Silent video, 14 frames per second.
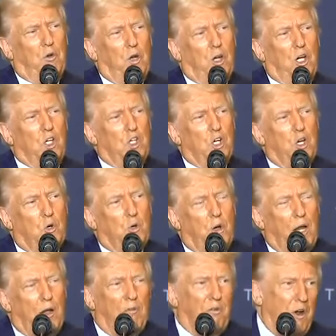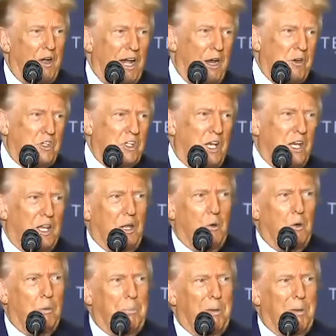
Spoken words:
Crooked Joe credit for announcing they will